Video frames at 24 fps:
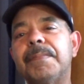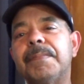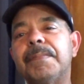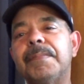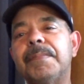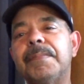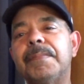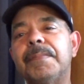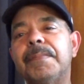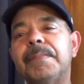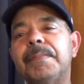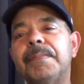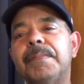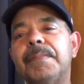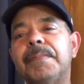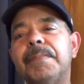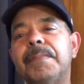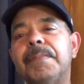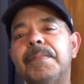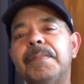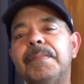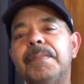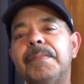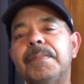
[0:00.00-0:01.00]
Okay,
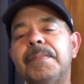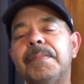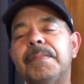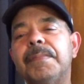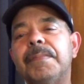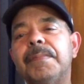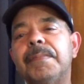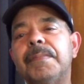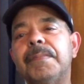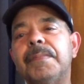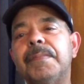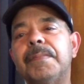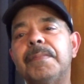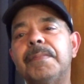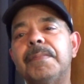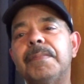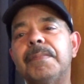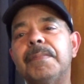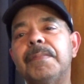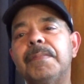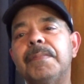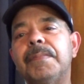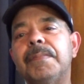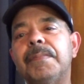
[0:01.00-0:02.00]
who were some of the artists that
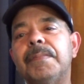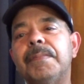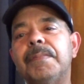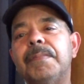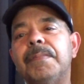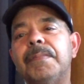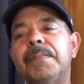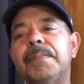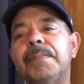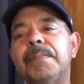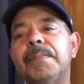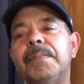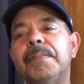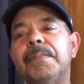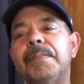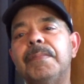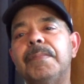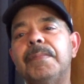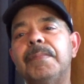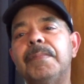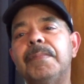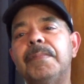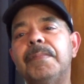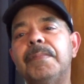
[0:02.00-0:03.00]
was up in your
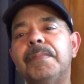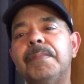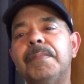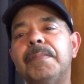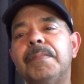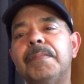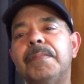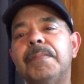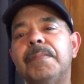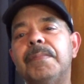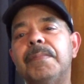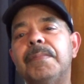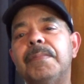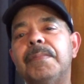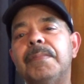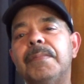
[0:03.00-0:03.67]
neighborhood at the time?